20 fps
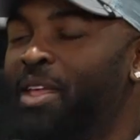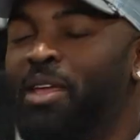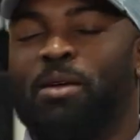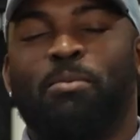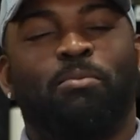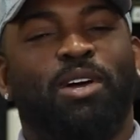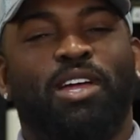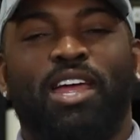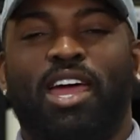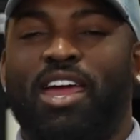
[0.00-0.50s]

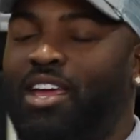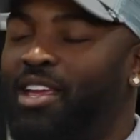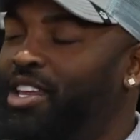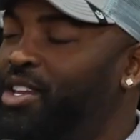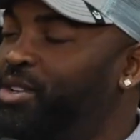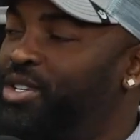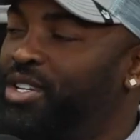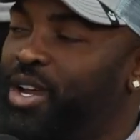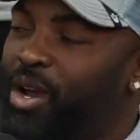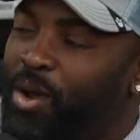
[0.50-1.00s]
But, hey,
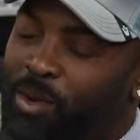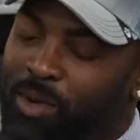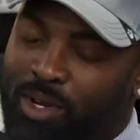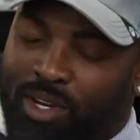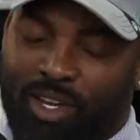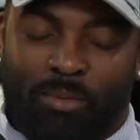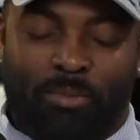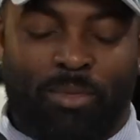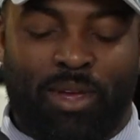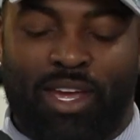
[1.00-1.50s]
you showed
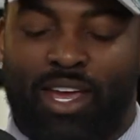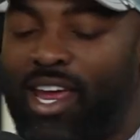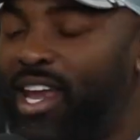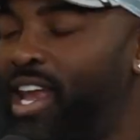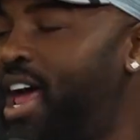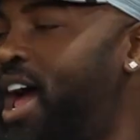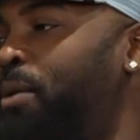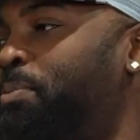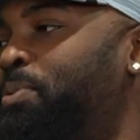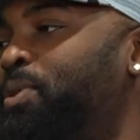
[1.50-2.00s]
up, man.
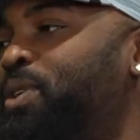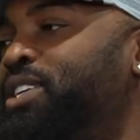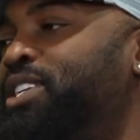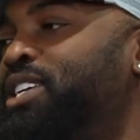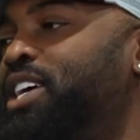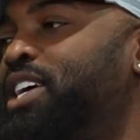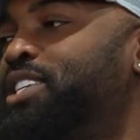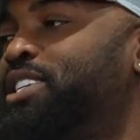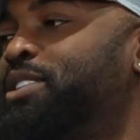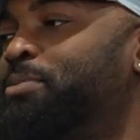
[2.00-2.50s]
I
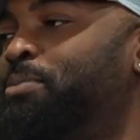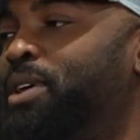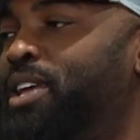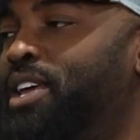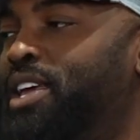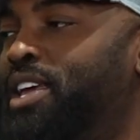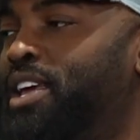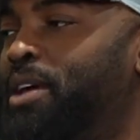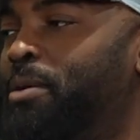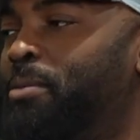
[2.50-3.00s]
appreciate you
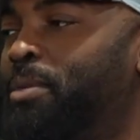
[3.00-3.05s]
being here,